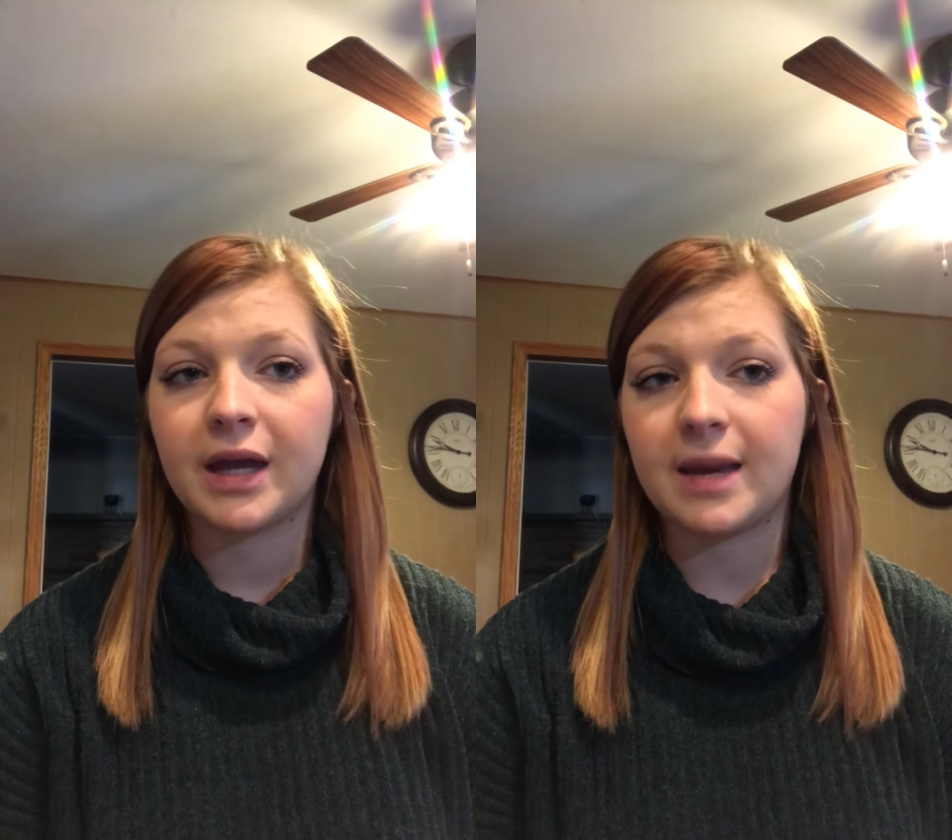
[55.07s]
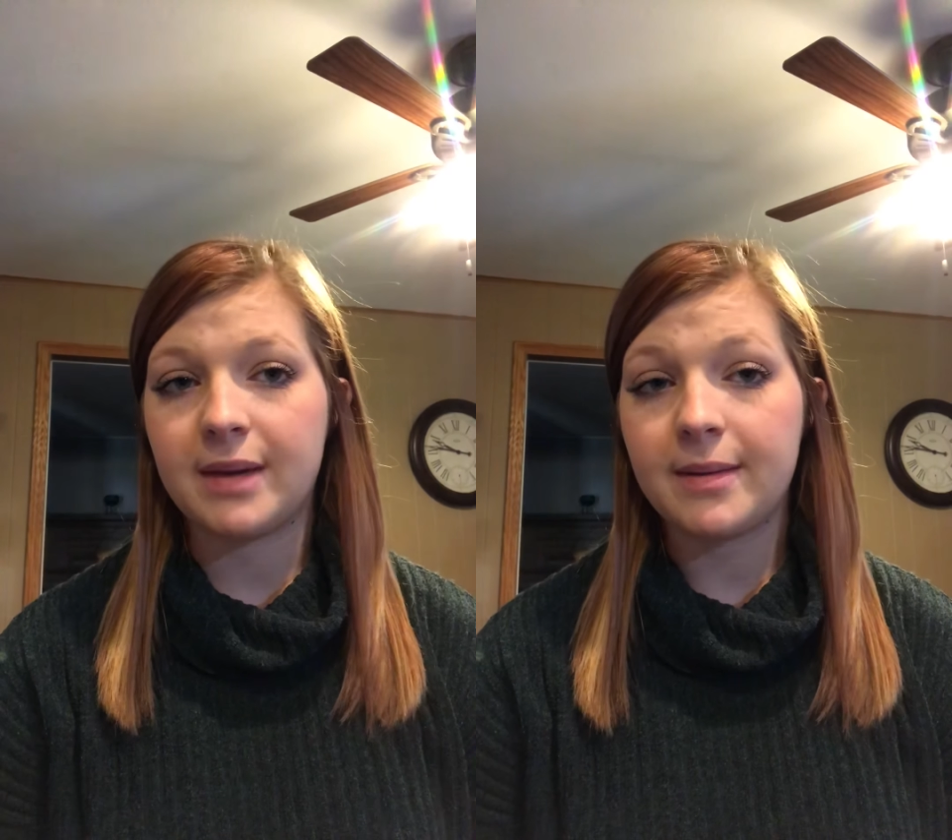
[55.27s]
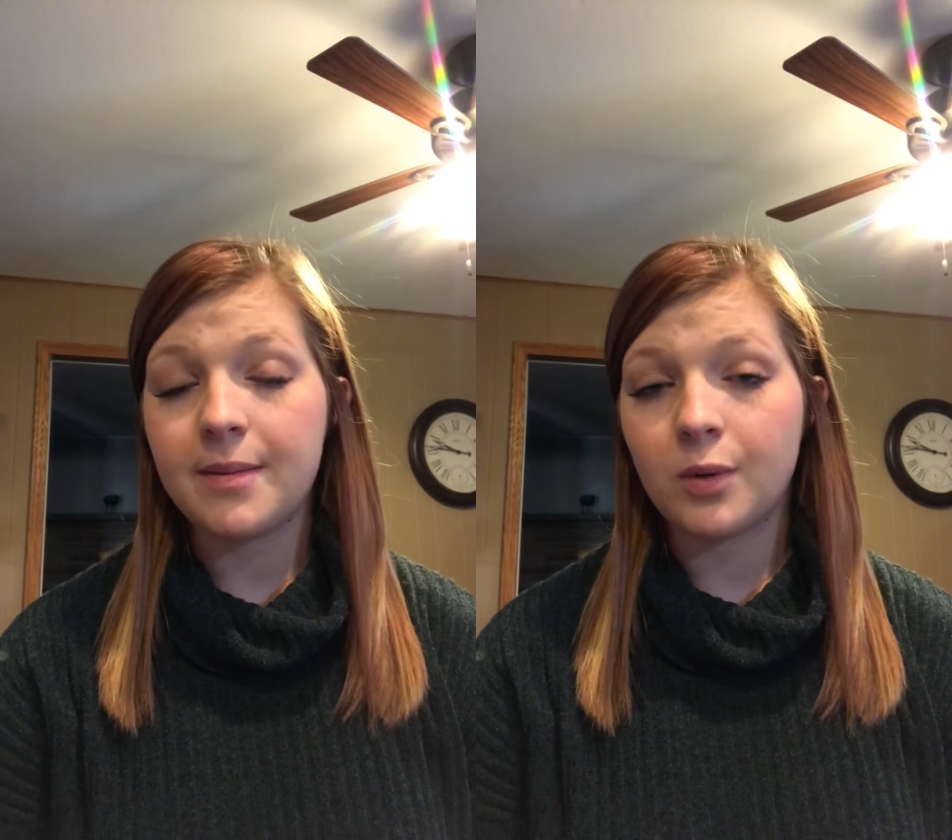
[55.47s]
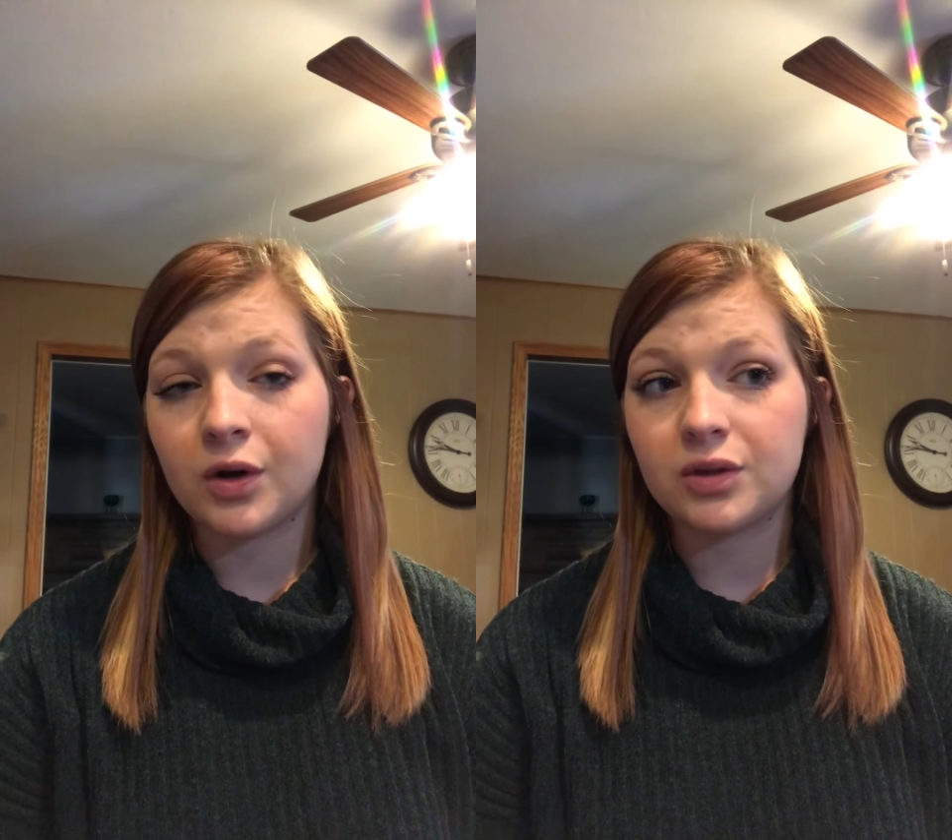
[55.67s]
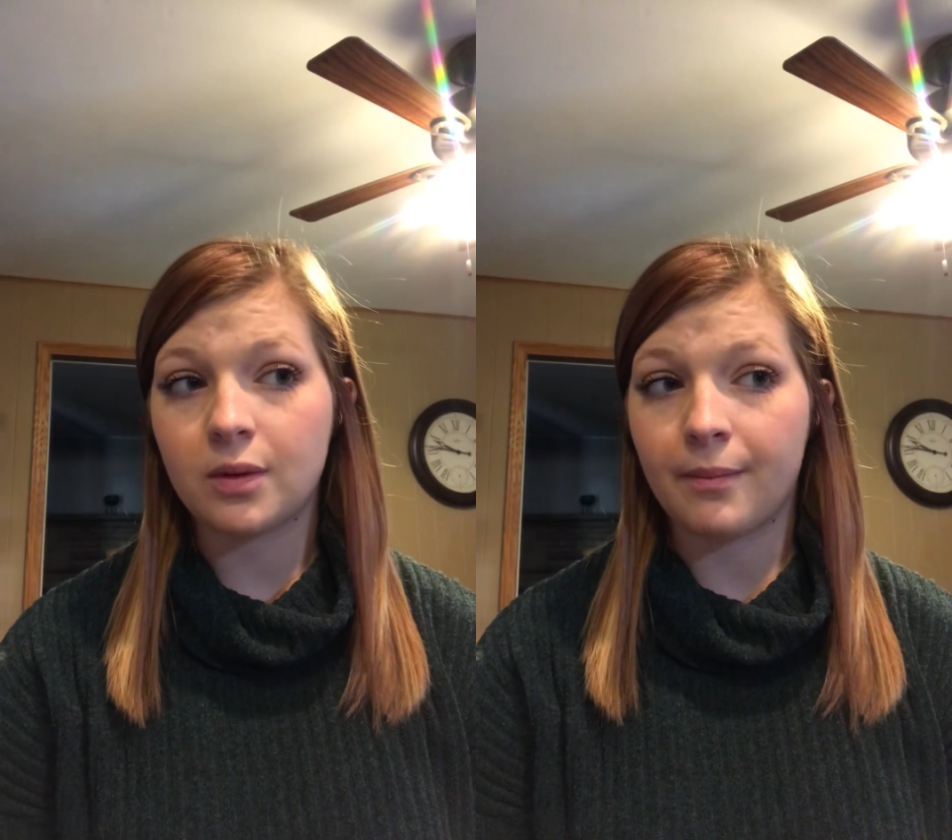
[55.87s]
A baby
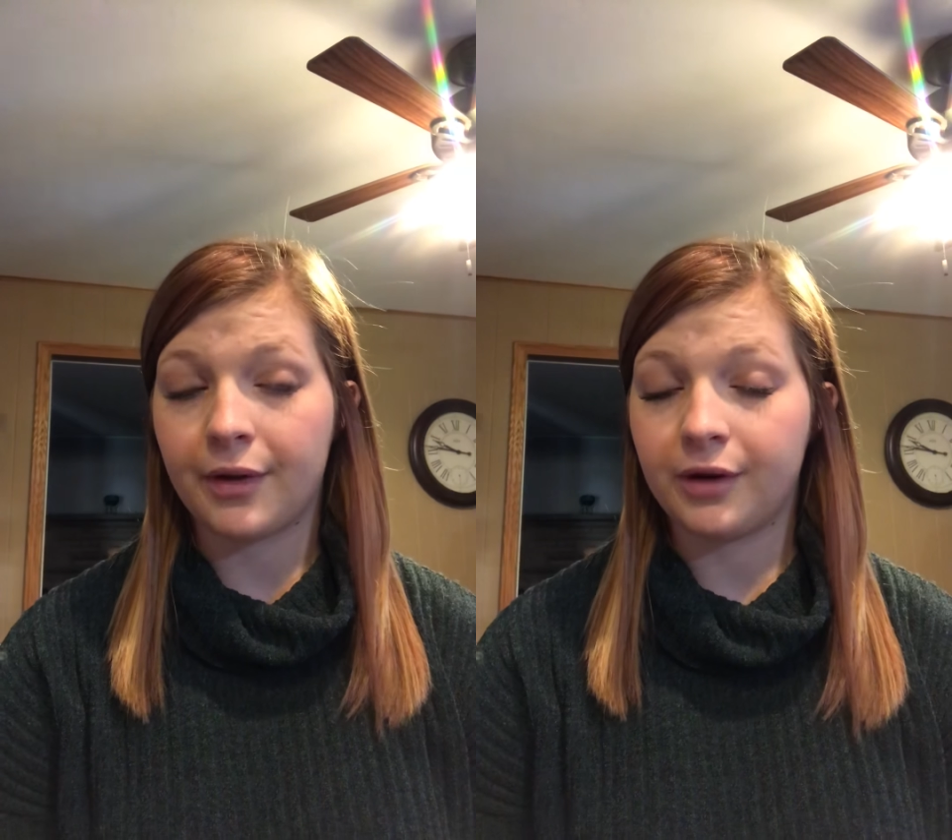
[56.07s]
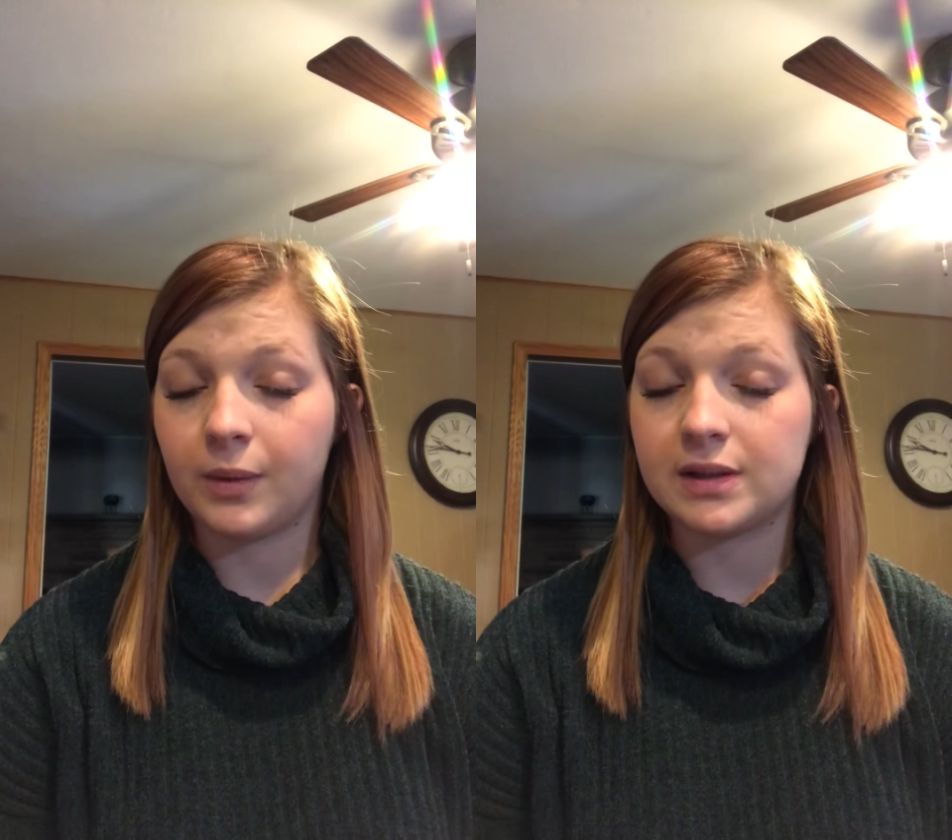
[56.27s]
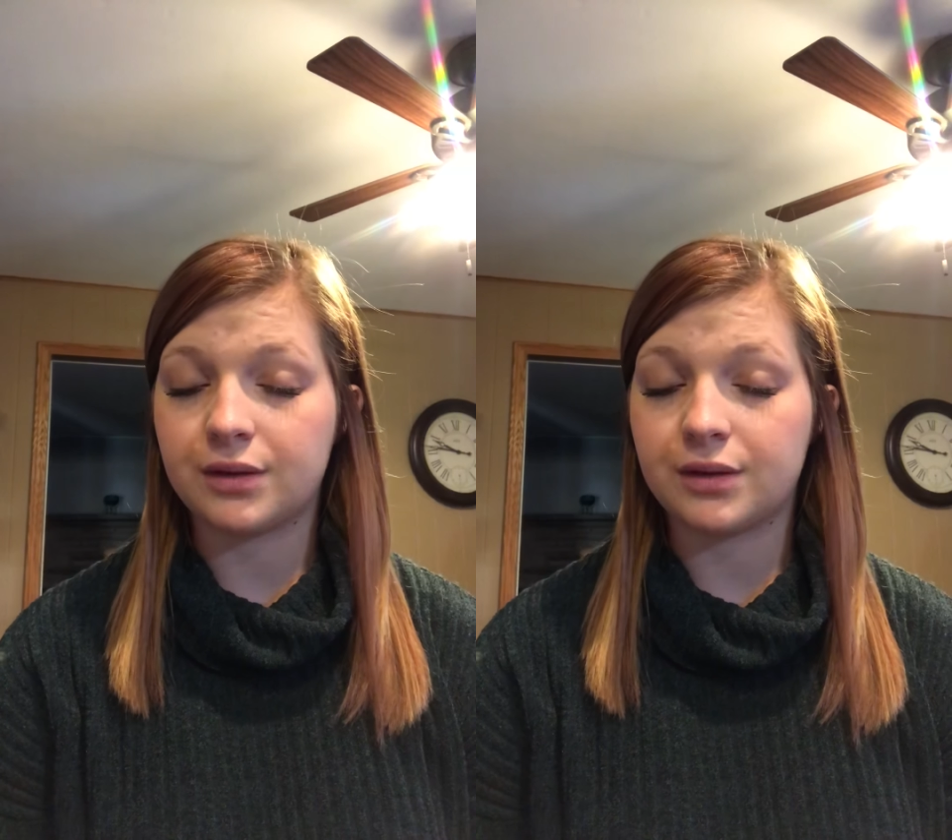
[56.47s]
born to a mother with